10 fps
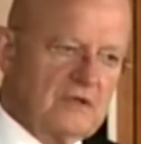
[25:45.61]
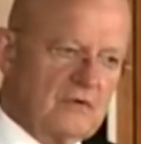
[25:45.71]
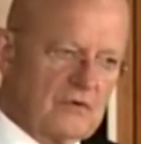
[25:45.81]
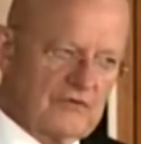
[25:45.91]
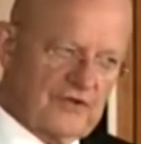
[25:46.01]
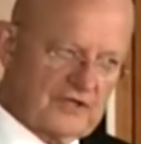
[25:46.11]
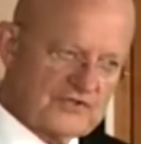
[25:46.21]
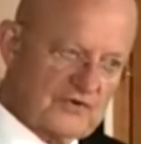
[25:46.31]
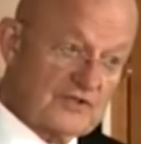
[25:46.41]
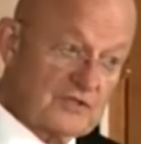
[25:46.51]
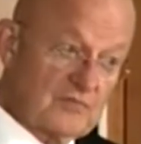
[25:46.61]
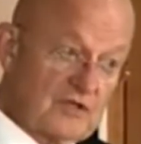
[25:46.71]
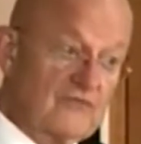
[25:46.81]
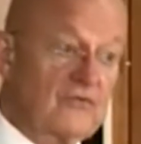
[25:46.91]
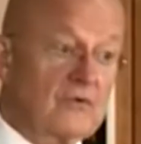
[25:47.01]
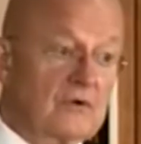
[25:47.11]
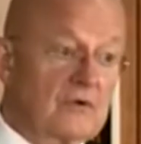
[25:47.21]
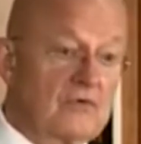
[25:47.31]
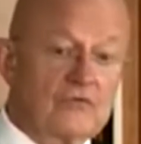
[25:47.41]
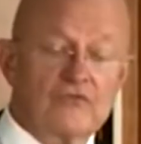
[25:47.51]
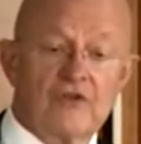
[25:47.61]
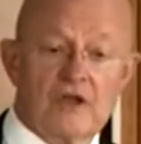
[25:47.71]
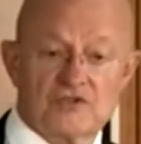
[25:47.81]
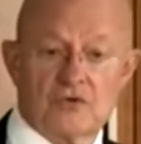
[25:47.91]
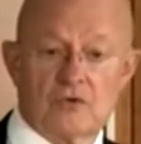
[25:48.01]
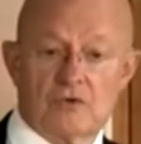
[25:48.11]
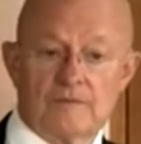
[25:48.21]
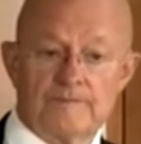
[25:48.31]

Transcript: or if I can stretch the metaphor, oval foxhole.